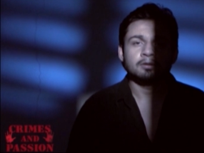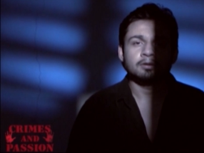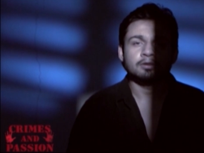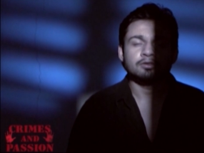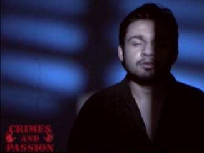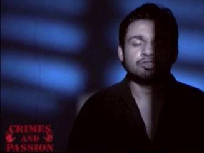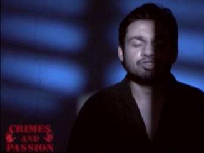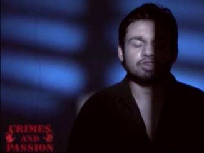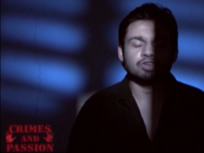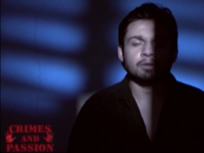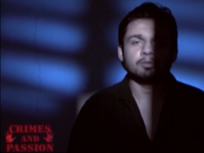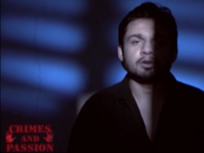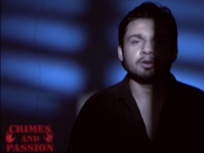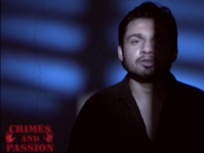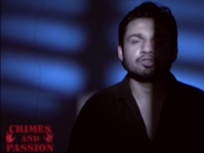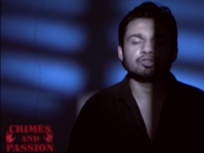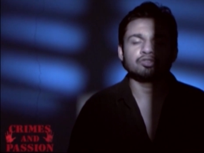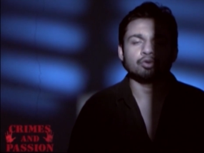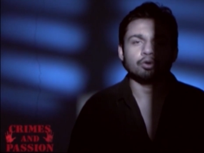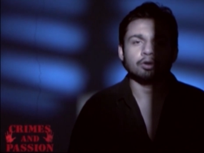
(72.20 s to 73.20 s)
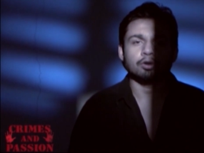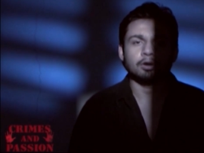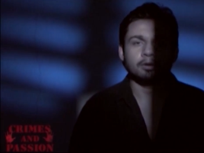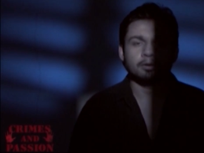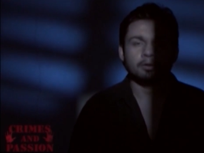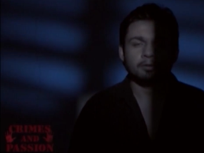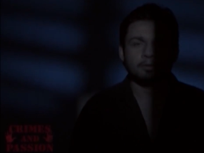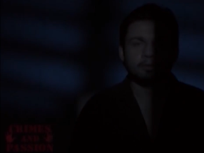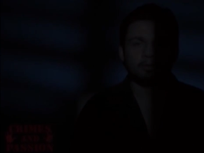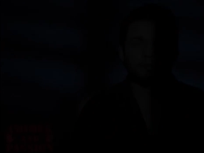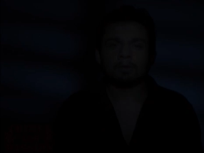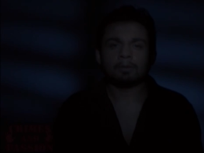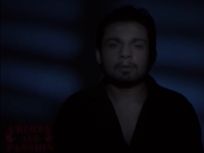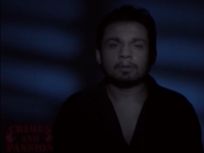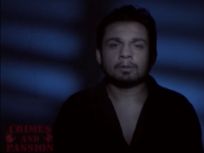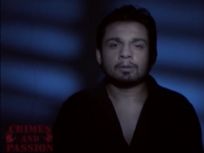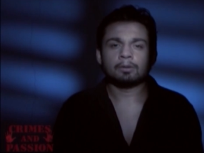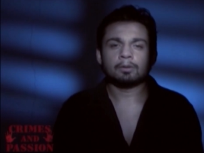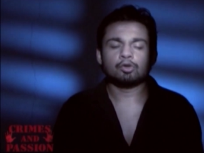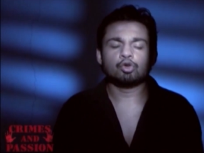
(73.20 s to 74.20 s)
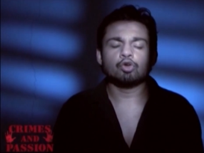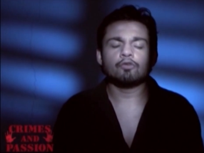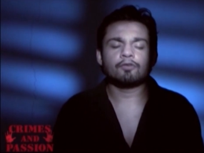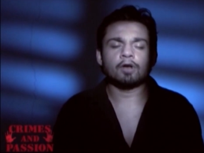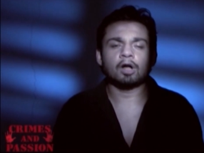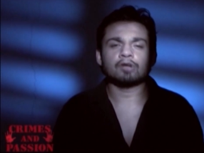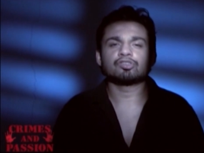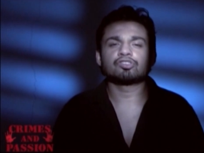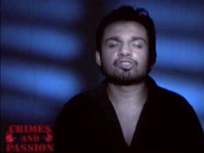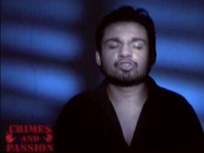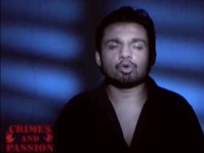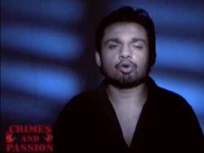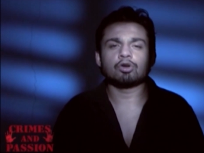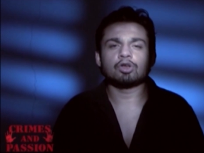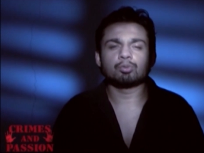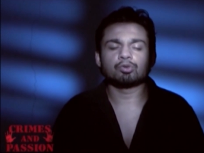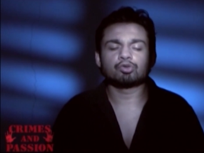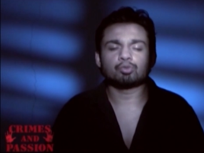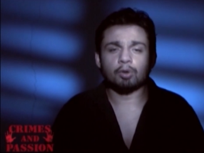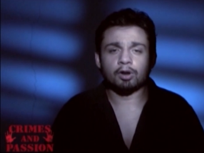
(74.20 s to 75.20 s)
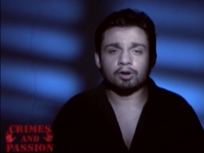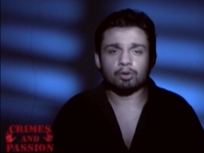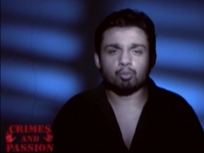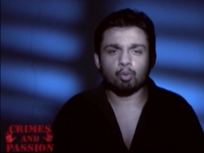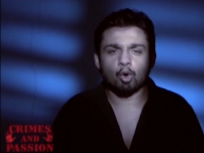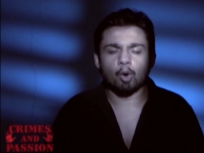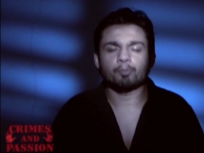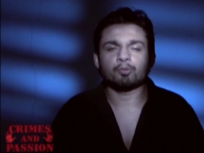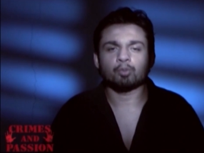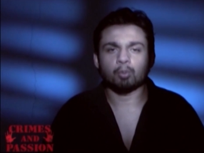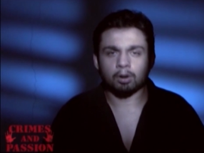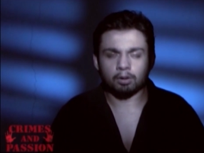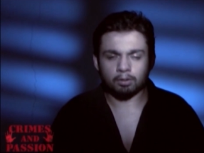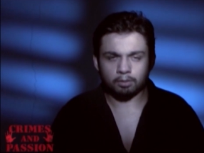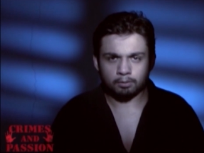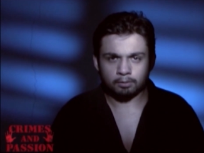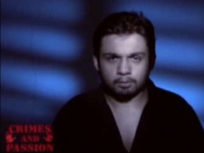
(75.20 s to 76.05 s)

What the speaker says: his shameless story. Yuvraj's story was quite a warped one.